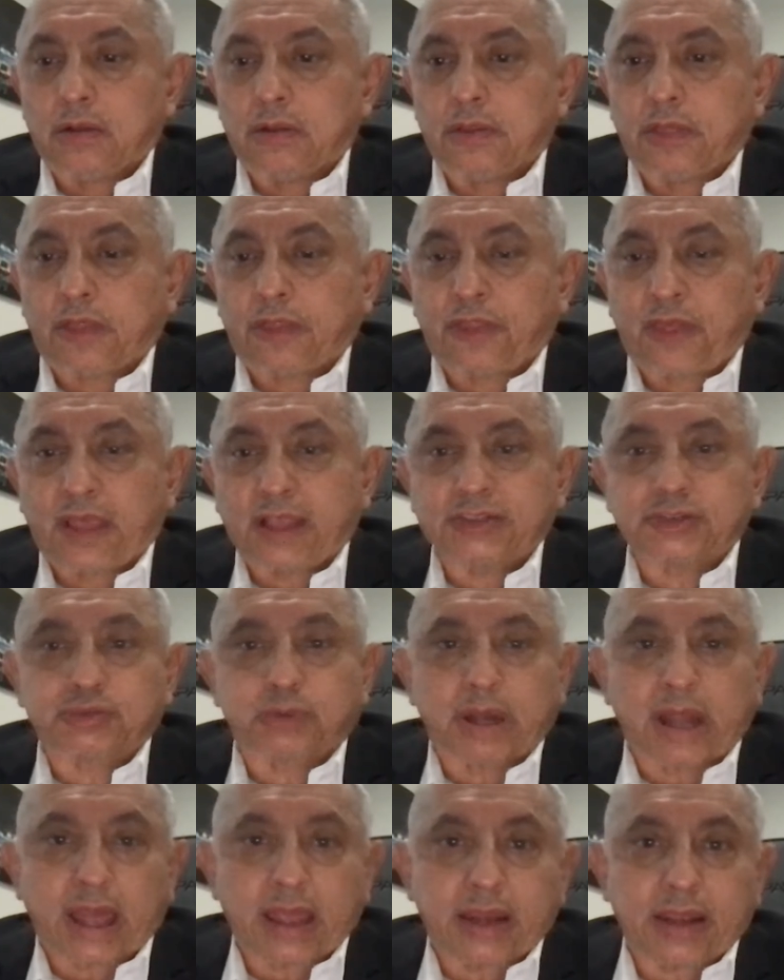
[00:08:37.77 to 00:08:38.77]
the things
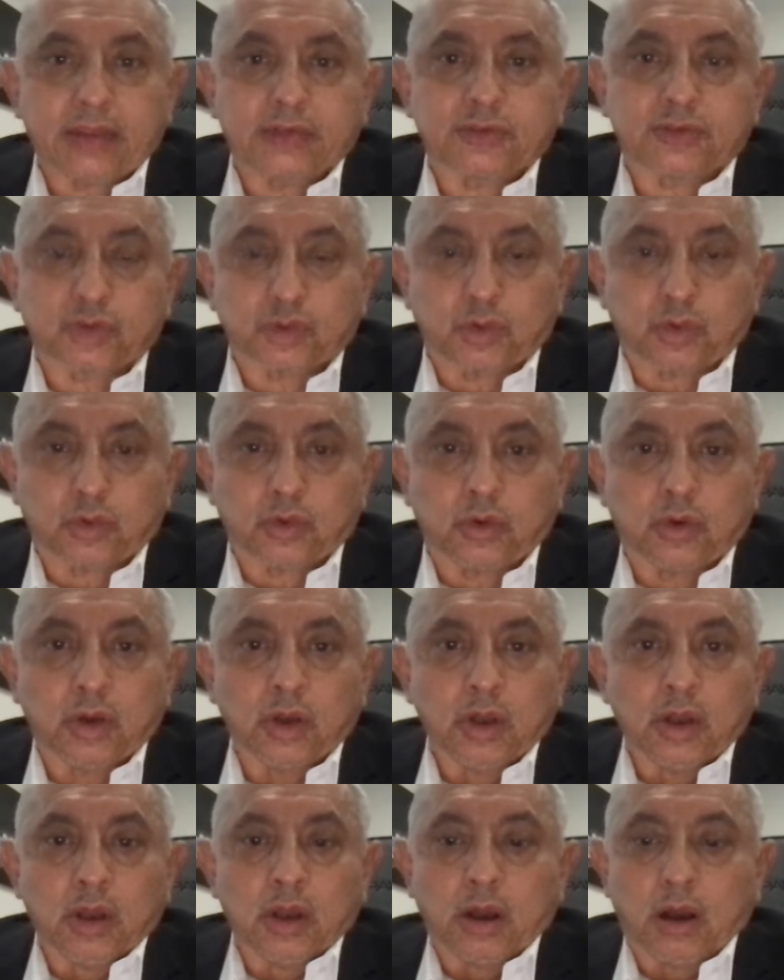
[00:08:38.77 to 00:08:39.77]
relating to
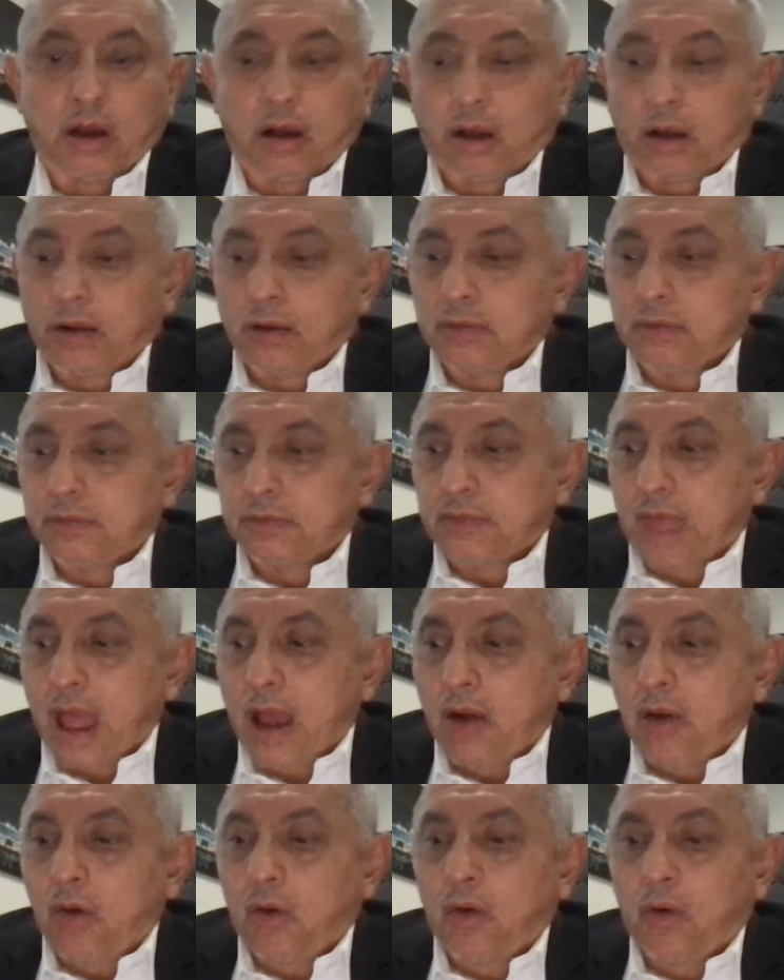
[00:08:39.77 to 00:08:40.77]

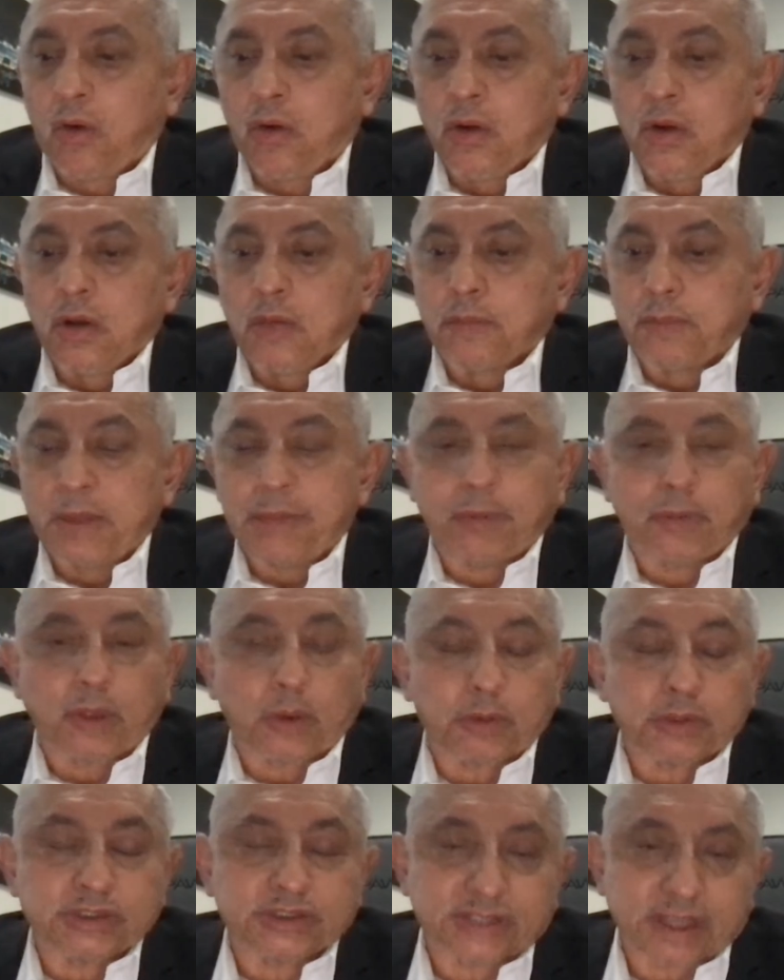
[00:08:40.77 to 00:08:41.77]
now people
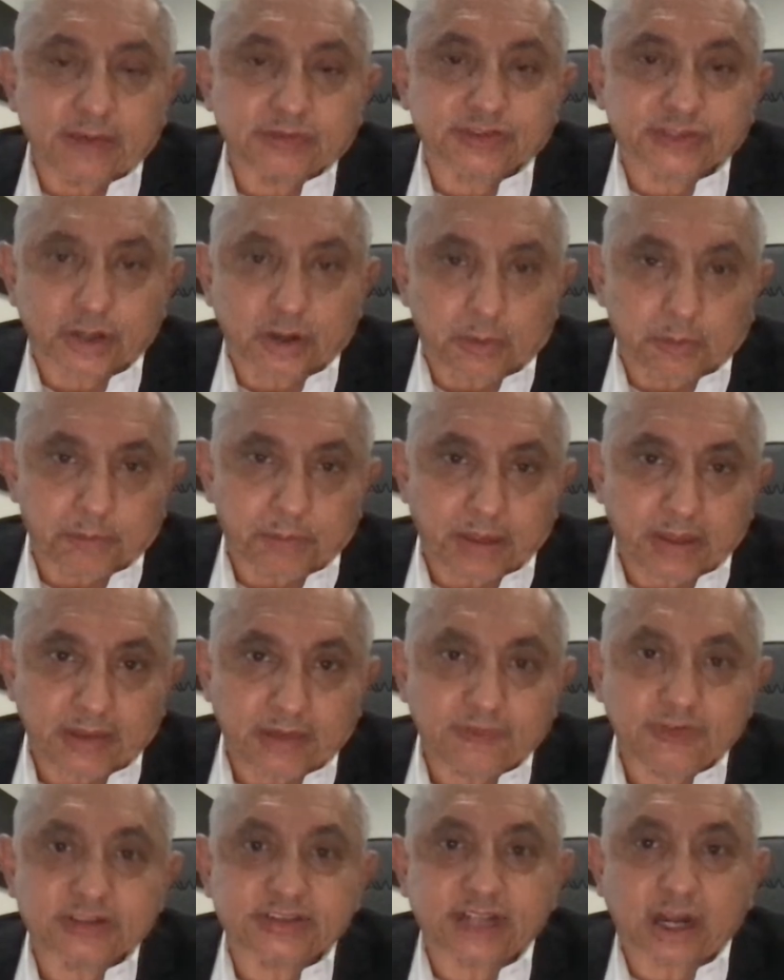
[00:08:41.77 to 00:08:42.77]
that receive certain
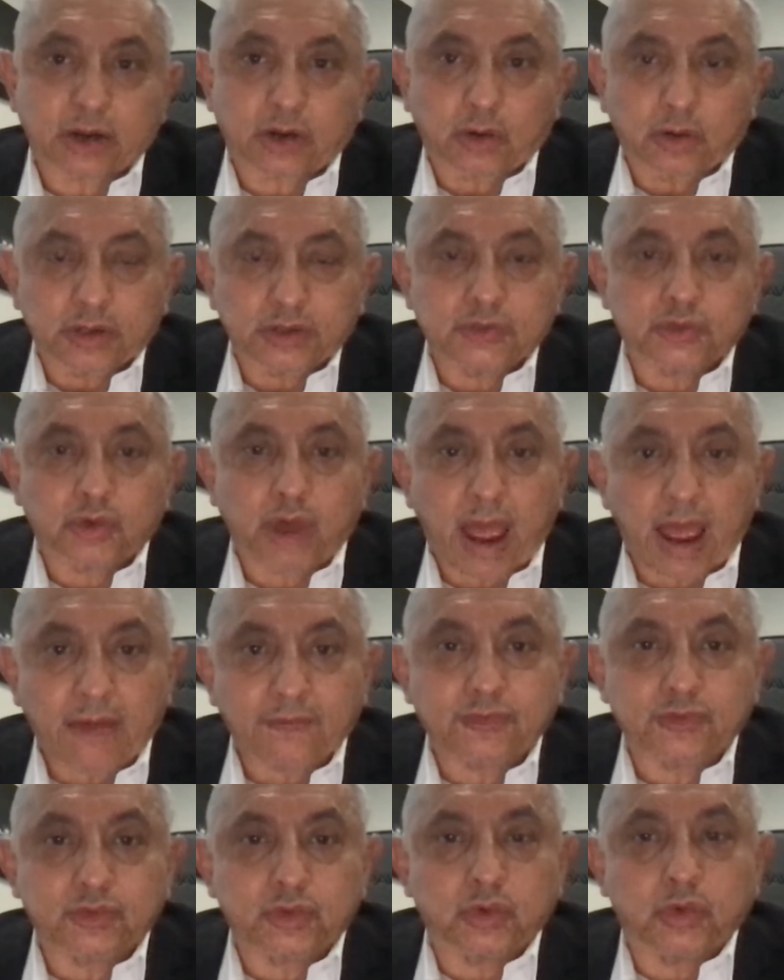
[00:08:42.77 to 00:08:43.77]
benefits are going to
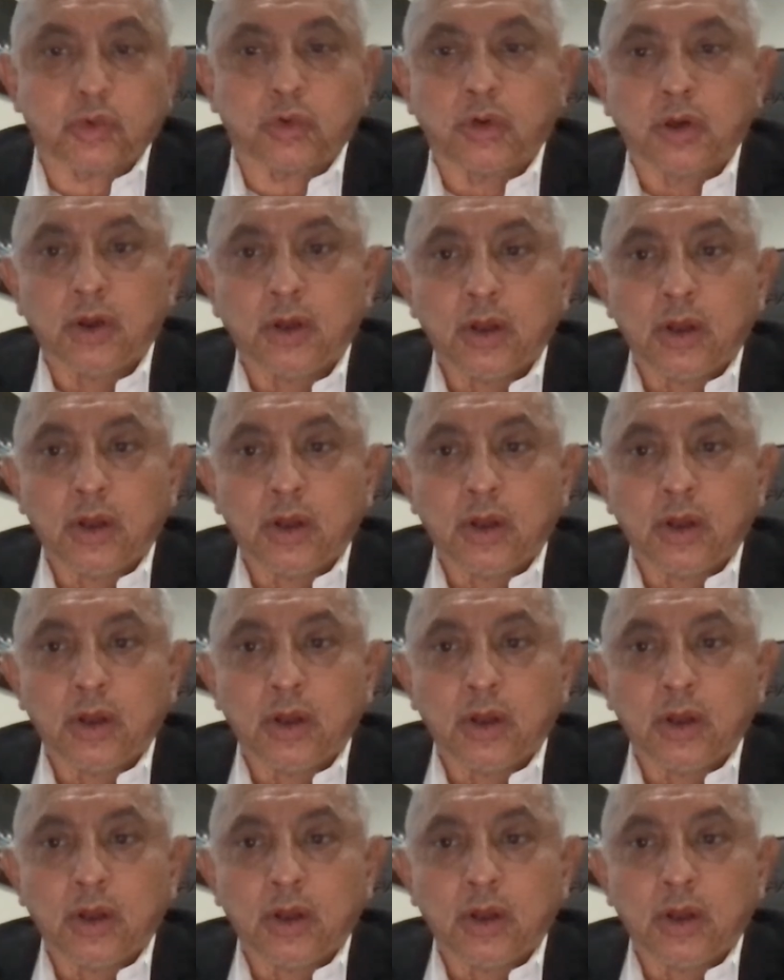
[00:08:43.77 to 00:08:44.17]
have to